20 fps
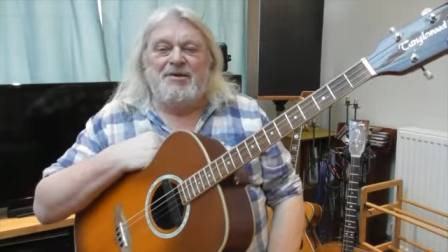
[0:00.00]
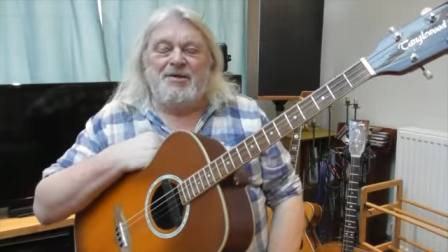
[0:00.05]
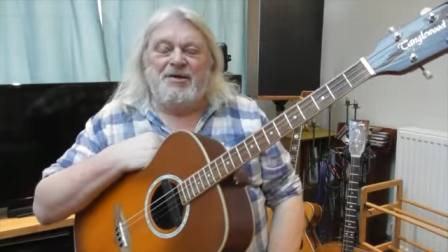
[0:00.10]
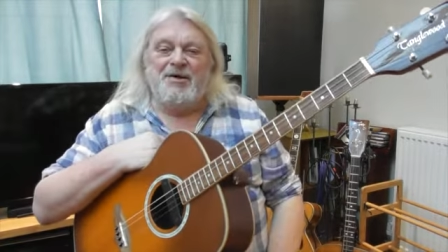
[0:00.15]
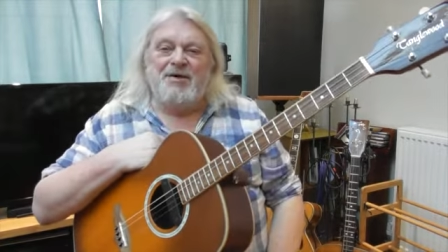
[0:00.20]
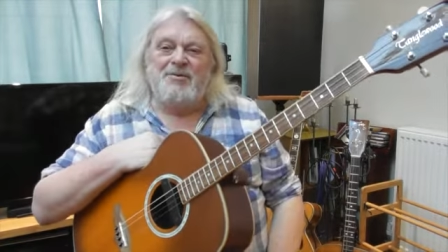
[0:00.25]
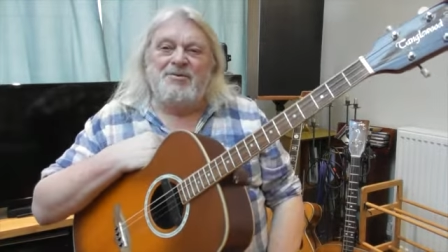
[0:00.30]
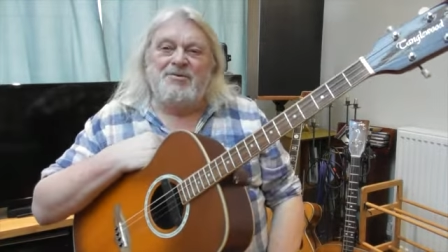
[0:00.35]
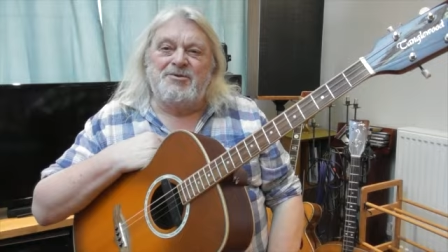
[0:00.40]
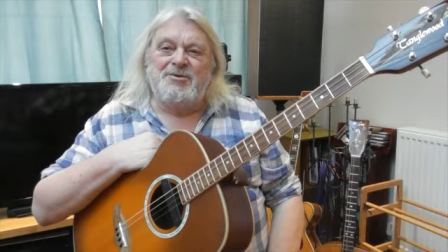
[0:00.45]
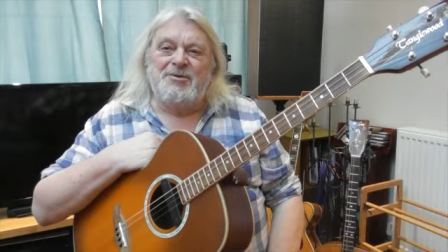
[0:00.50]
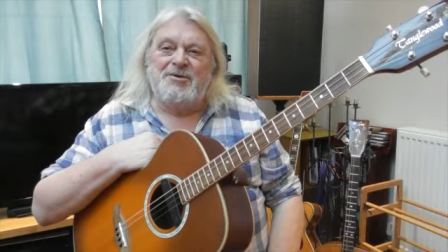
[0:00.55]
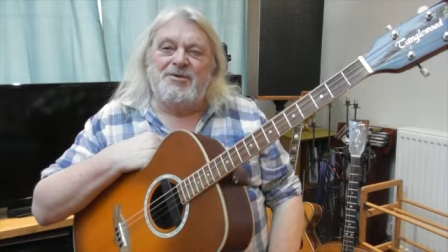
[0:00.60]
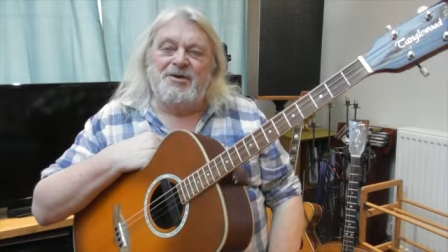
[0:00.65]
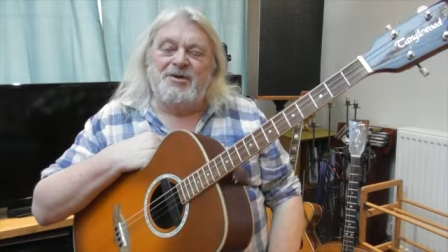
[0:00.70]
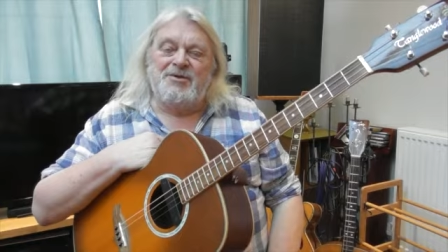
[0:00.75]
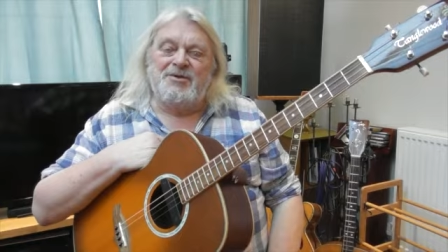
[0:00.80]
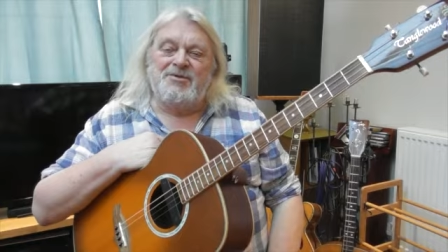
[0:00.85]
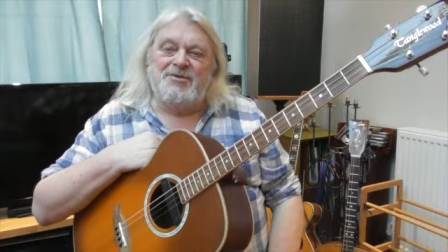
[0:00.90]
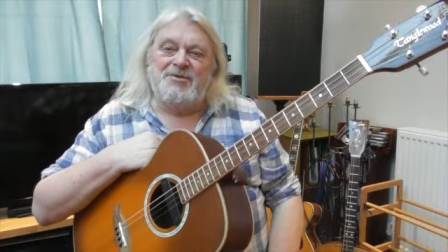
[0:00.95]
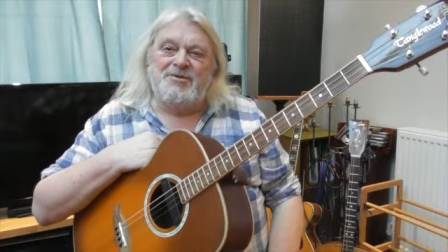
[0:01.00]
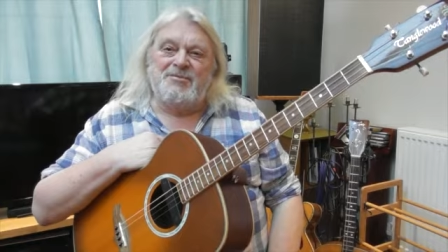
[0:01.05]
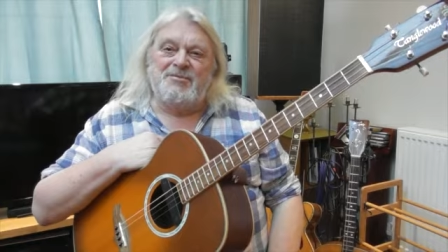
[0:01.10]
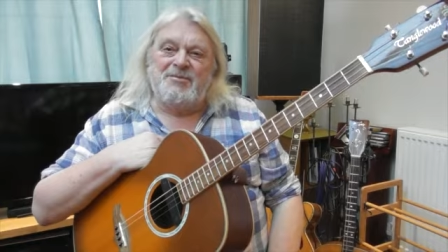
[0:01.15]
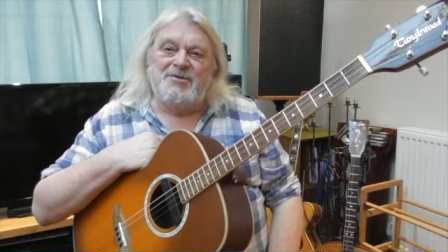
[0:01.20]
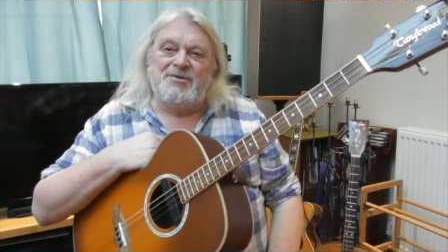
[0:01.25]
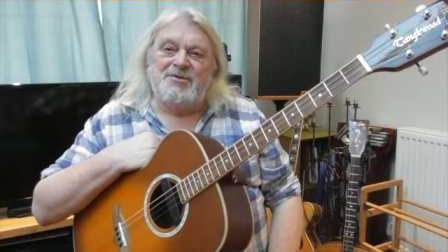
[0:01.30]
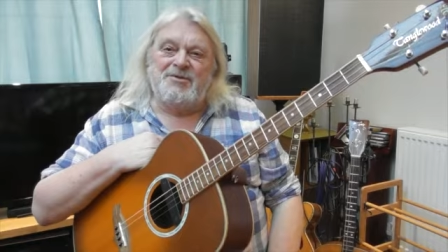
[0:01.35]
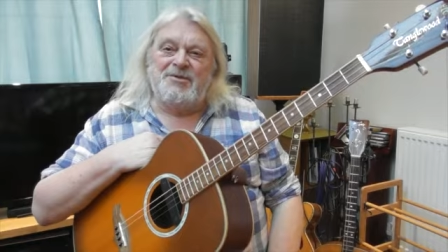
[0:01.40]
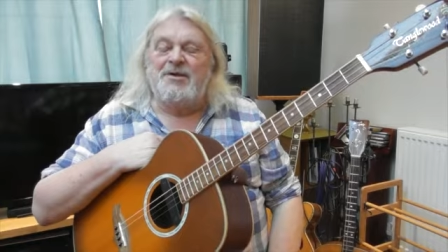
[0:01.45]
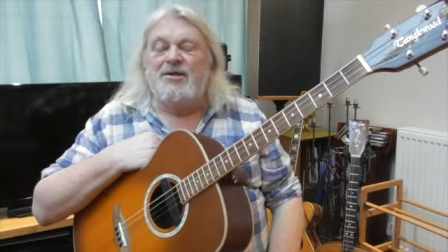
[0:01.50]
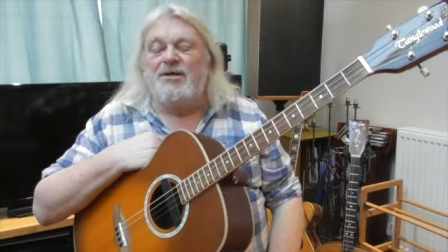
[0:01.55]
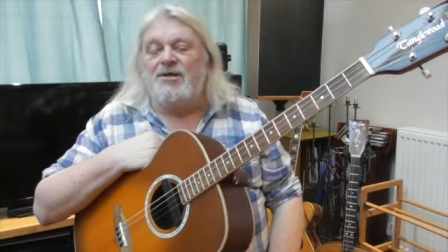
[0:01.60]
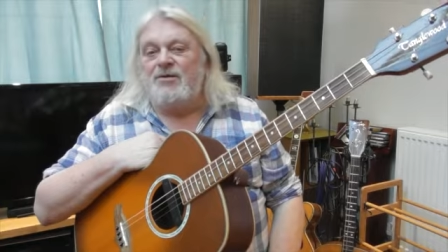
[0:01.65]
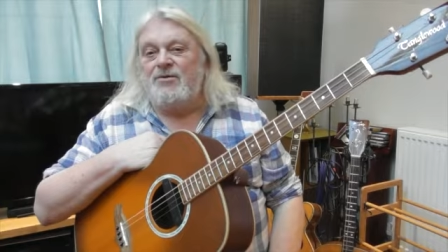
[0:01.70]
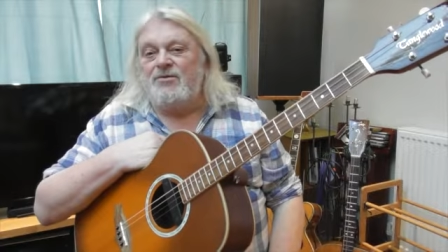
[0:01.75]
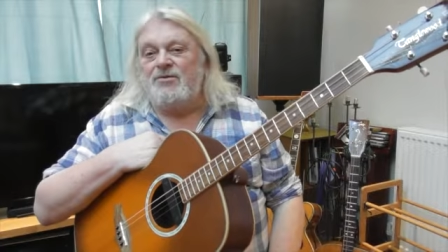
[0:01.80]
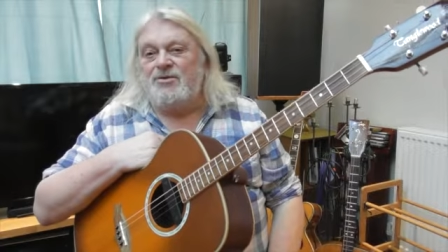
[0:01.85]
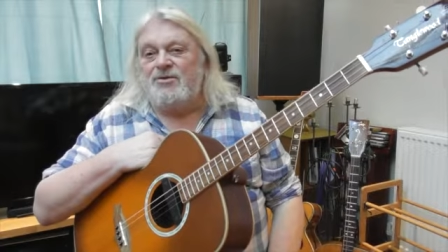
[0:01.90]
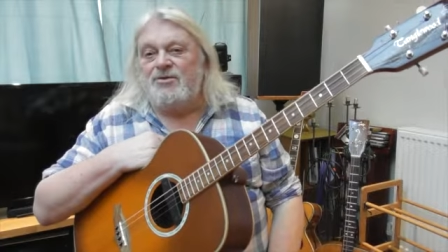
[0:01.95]
the use of the instruments, and he
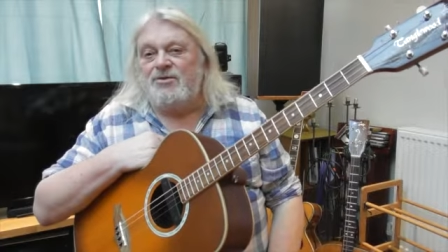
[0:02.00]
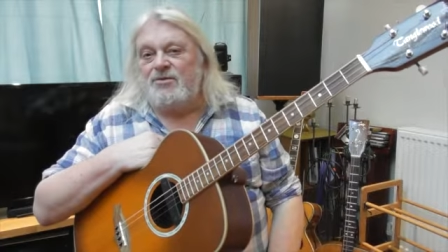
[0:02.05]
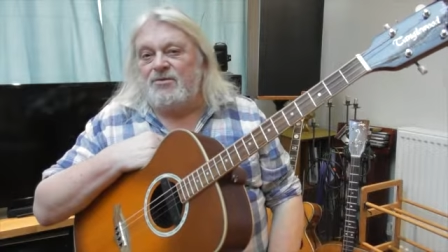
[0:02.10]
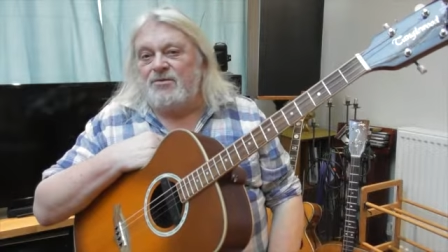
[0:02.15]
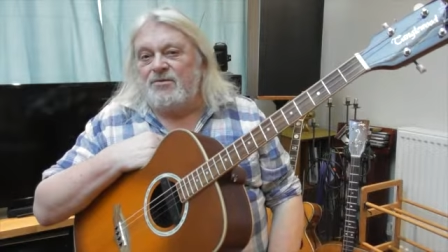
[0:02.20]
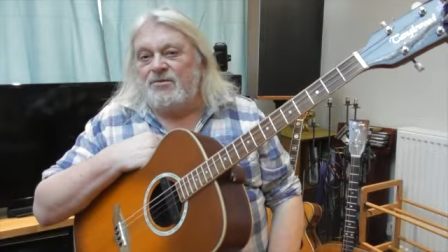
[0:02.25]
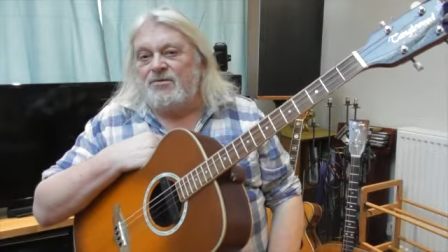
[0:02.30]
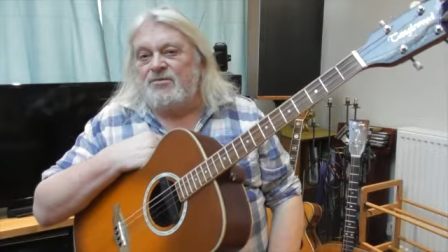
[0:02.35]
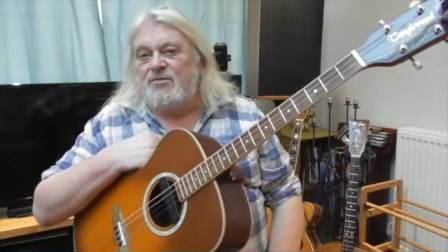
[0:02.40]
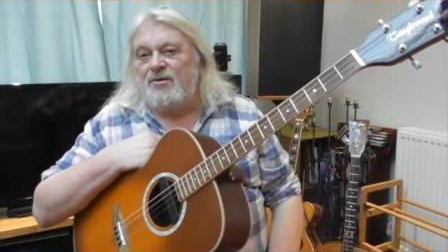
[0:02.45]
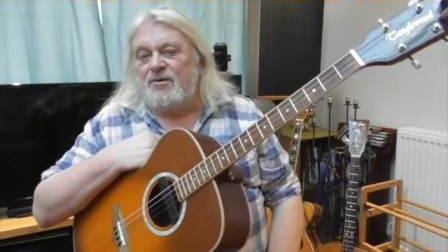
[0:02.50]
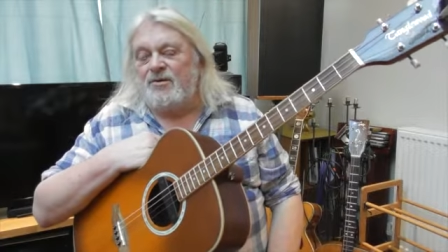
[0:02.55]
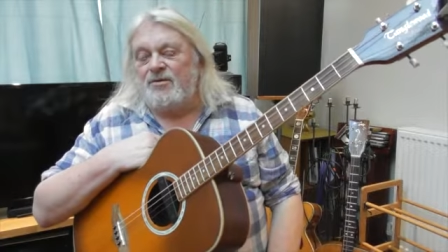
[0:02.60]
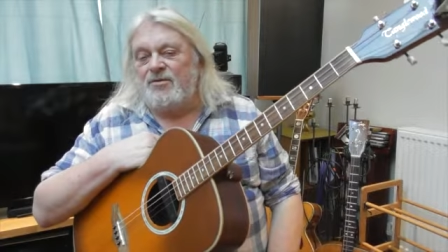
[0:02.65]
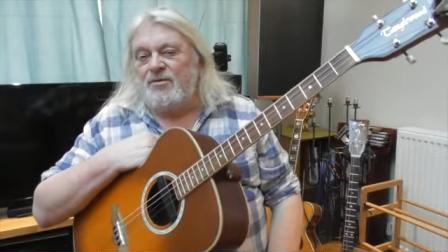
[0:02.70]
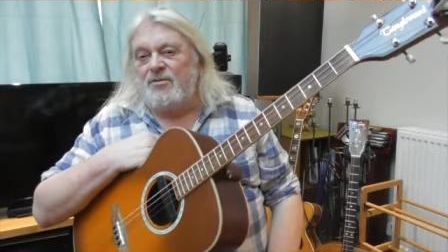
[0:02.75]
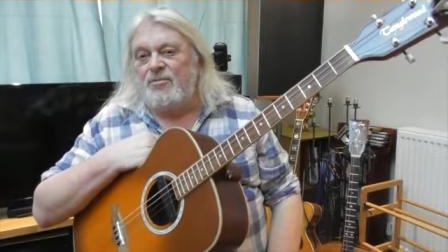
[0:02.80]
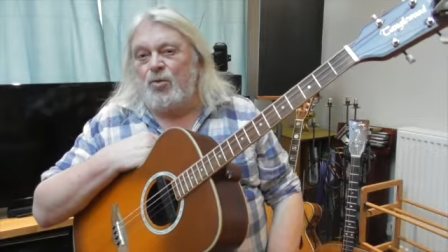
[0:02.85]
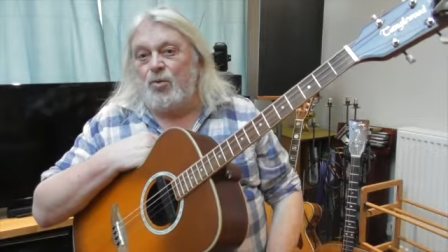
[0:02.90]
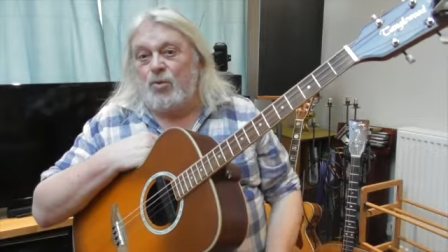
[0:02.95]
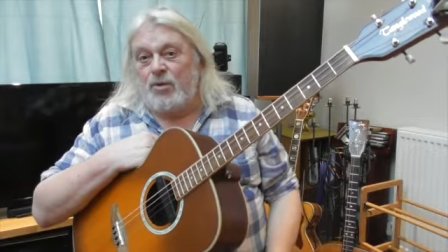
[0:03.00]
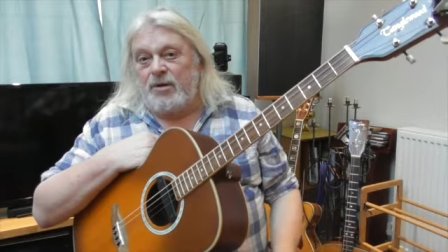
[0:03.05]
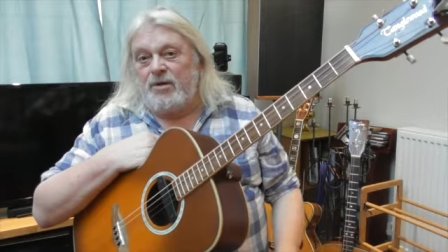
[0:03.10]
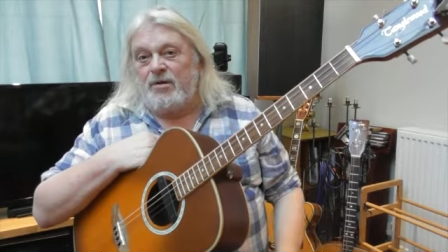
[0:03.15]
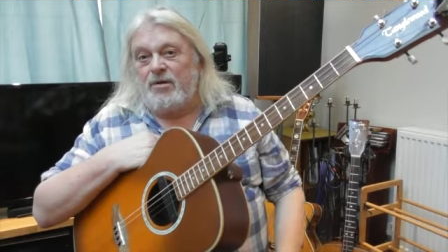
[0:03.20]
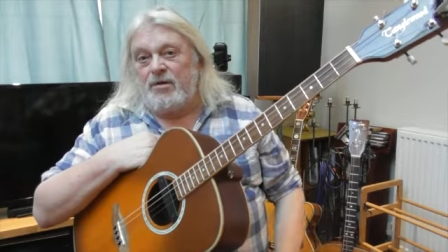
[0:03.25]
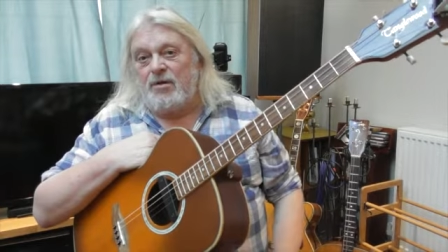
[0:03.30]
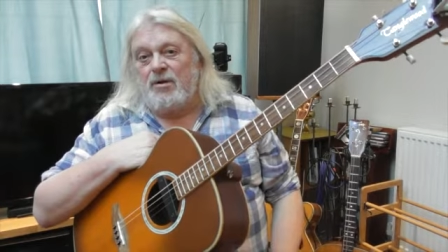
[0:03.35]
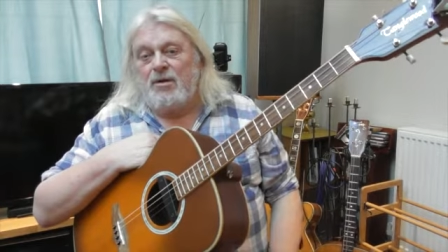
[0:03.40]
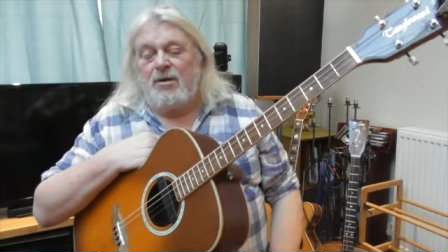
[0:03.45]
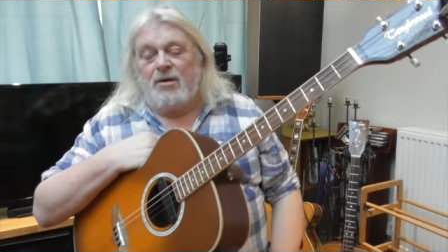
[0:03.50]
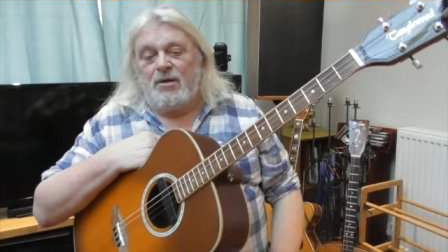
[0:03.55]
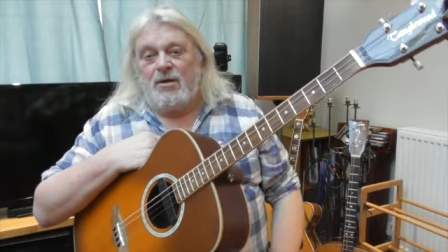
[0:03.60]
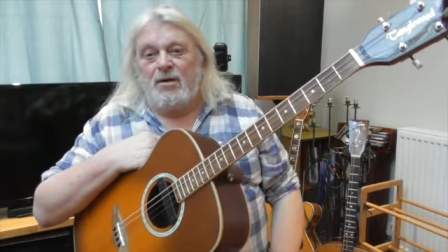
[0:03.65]
uses 2 or 3 of them, all in